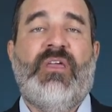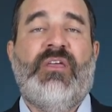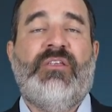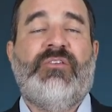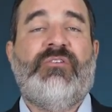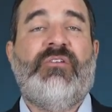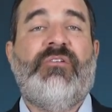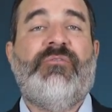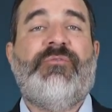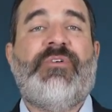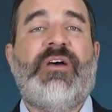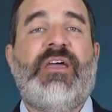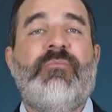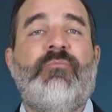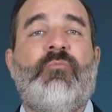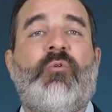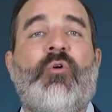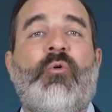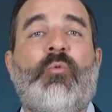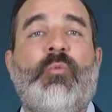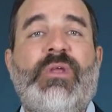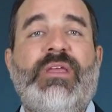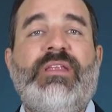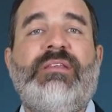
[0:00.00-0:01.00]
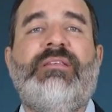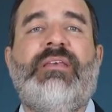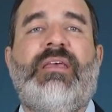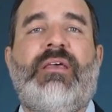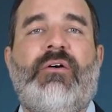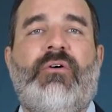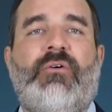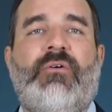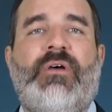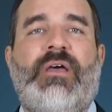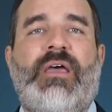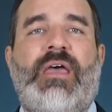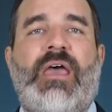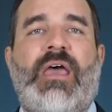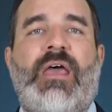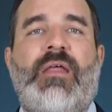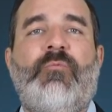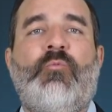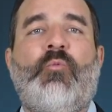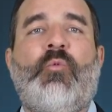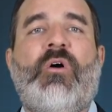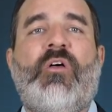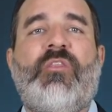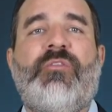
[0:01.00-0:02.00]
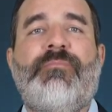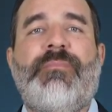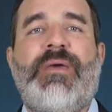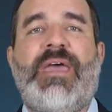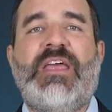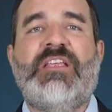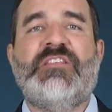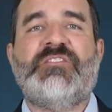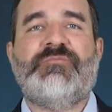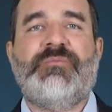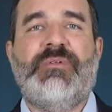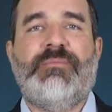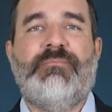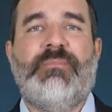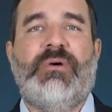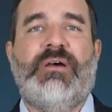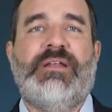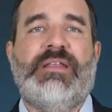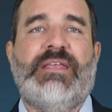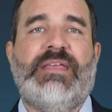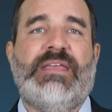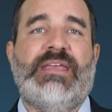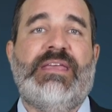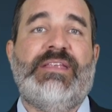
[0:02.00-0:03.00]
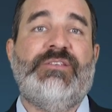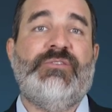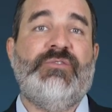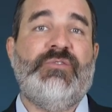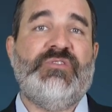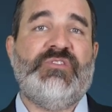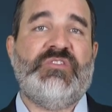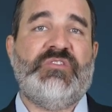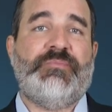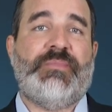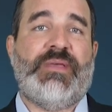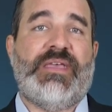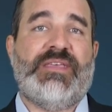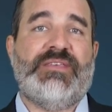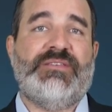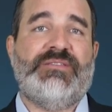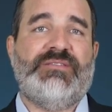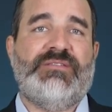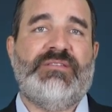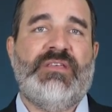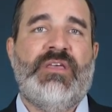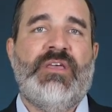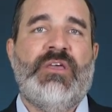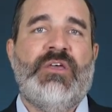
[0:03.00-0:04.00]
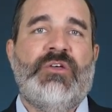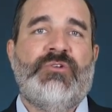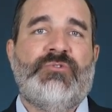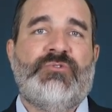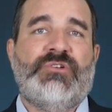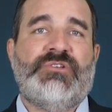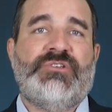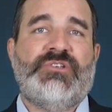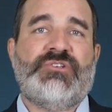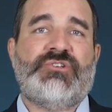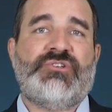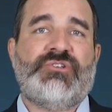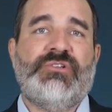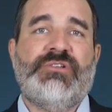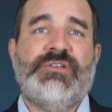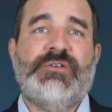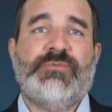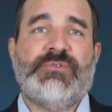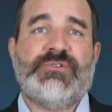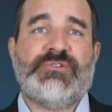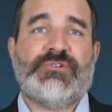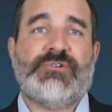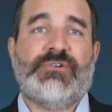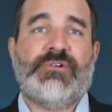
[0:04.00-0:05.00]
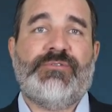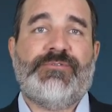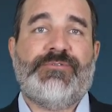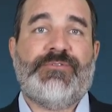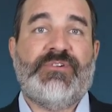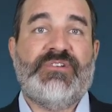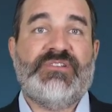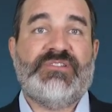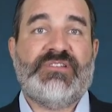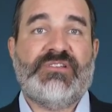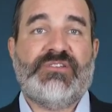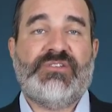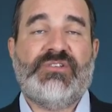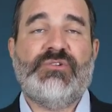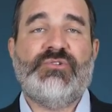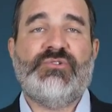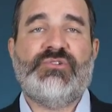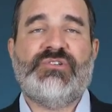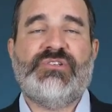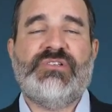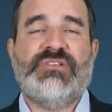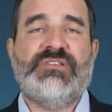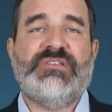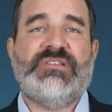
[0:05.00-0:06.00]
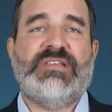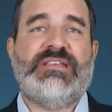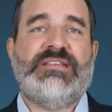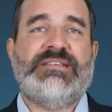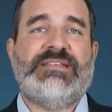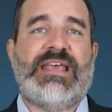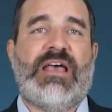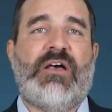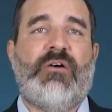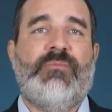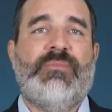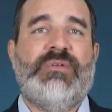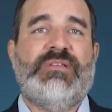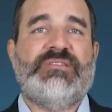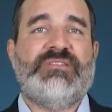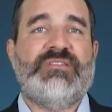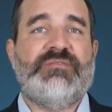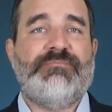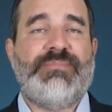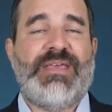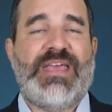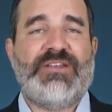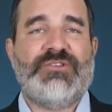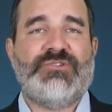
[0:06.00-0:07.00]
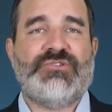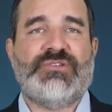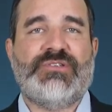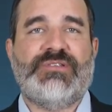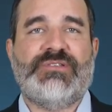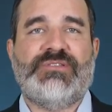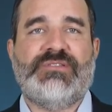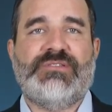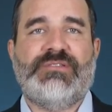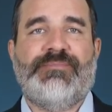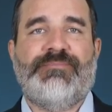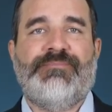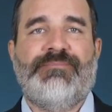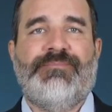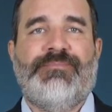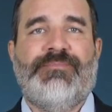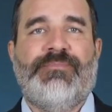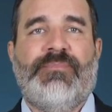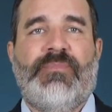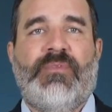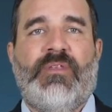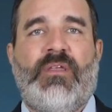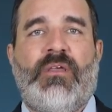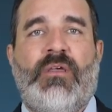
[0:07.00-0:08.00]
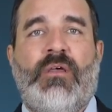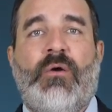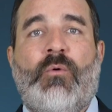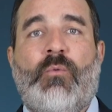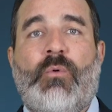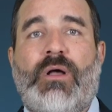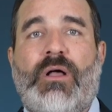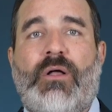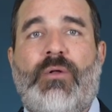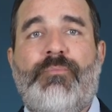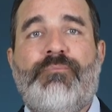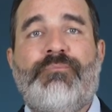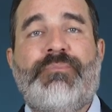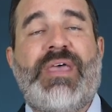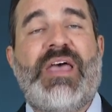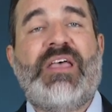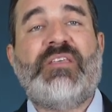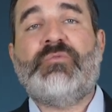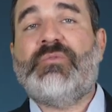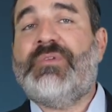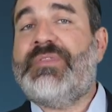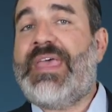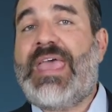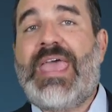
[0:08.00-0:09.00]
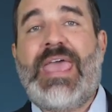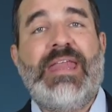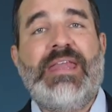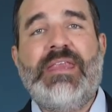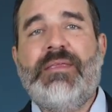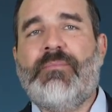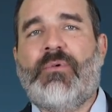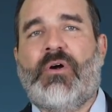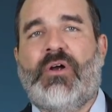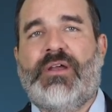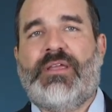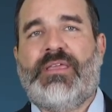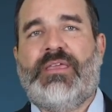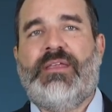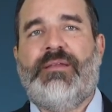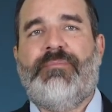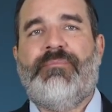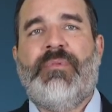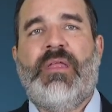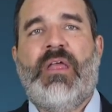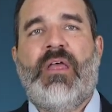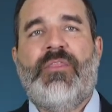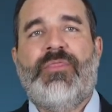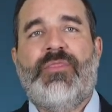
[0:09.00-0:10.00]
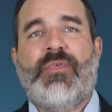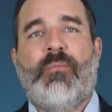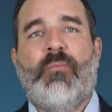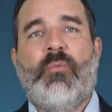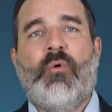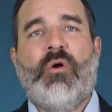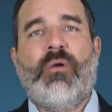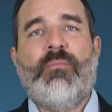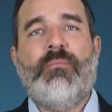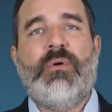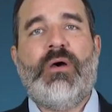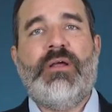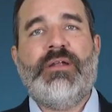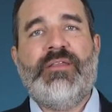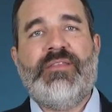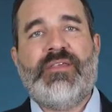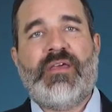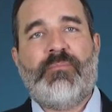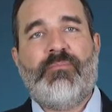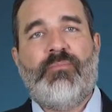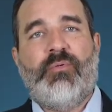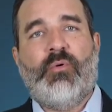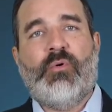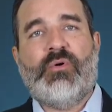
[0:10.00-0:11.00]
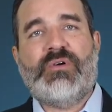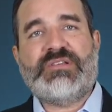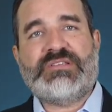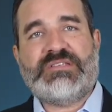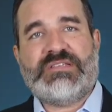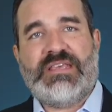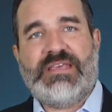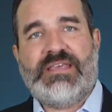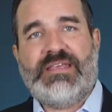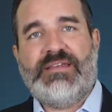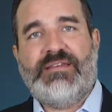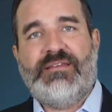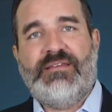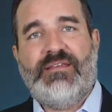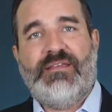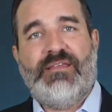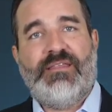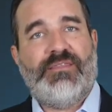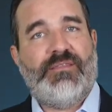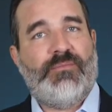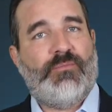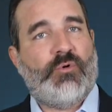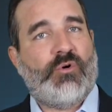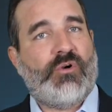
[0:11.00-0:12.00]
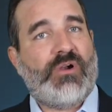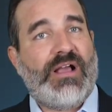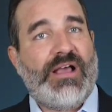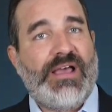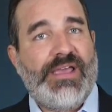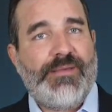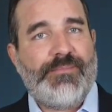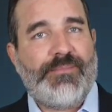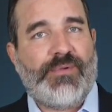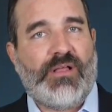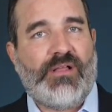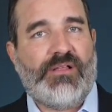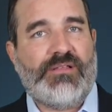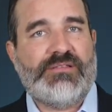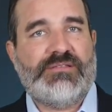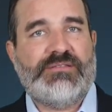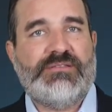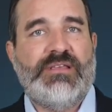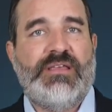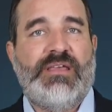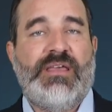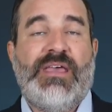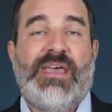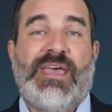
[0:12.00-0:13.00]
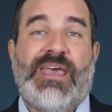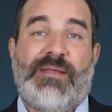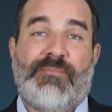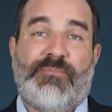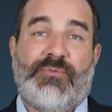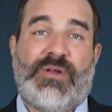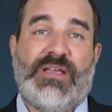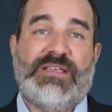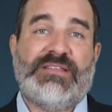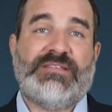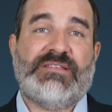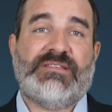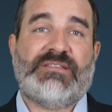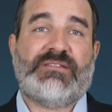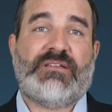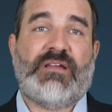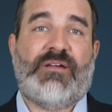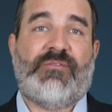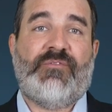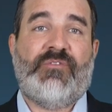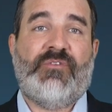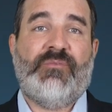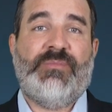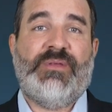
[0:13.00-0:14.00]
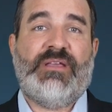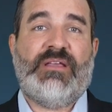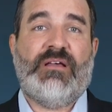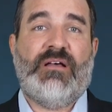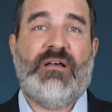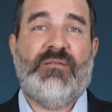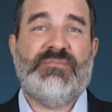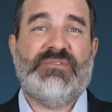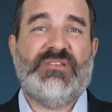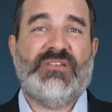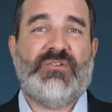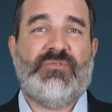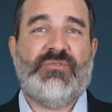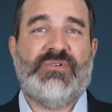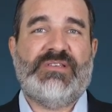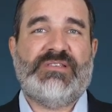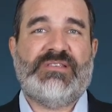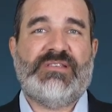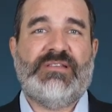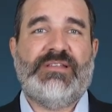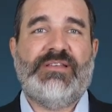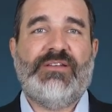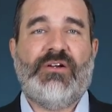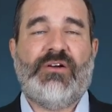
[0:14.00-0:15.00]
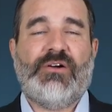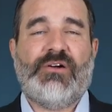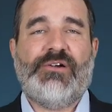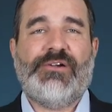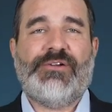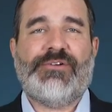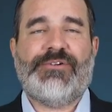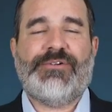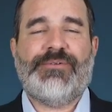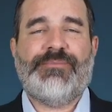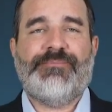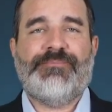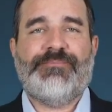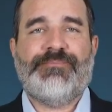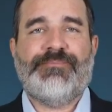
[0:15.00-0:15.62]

to invite more retail and wealth management money into a space traditionally reserved for institutions, endowments, and pensions. Well, as with any market, the more money that pours in, the more eyeballs, and price discovery becomes increasingly harder.